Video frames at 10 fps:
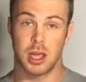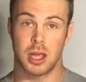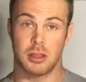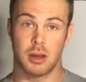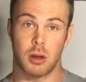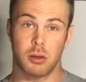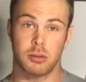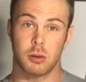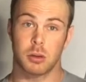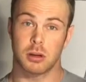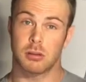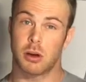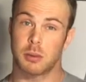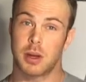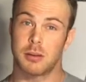and then also we're going to
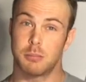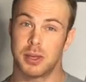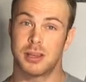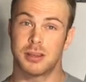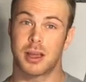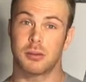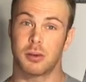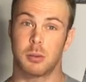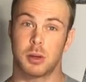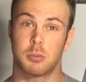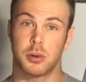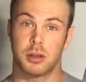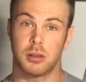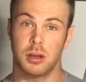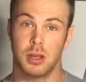talk about big diaphragmatic
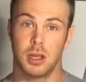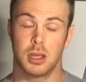breathing.